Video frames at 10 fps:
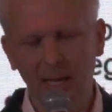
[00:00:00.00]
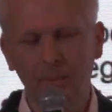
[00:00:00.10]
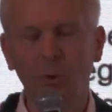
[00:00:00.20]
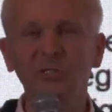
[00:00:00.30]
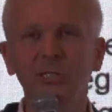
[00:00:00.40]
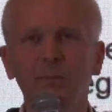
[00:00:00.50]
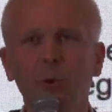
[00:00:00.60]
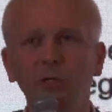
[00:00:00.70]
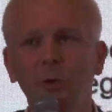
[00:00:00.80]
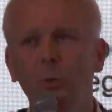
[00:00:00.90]
most
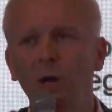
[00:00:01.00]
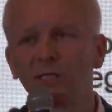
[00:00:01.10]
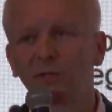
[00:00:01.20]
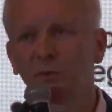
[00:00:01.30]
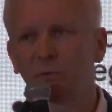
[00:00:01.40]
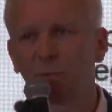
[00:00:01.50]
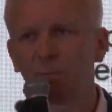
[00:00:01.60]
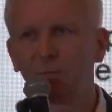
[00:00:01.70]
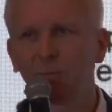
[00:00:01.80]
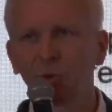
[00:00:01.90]
important ones that we've
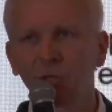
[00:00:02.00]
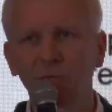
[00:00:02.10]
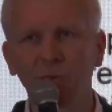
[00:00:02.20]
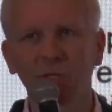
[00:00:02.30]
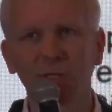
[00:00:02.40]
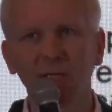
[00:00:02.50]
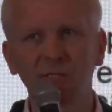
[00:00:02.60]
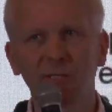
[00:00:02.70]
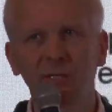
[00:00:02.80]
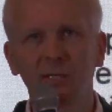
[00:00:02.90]
been pushing for the
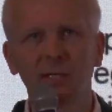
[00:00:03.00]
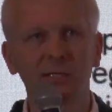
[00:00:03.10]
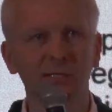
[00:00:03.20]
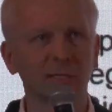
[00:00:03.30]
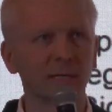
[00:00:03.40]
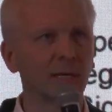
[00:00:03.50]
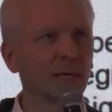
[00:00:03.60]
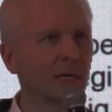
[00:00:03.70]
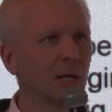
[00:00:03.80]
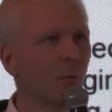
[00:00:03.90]
last year is
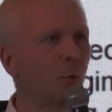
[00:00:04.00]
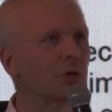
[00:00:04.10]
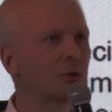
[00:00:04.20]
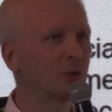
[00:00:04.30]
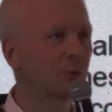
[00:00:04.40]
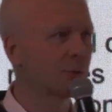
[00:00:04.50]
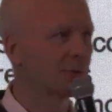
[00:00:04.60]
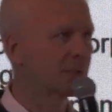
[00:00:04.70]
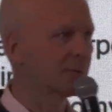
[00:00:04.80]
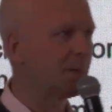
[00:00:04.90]
war insurance.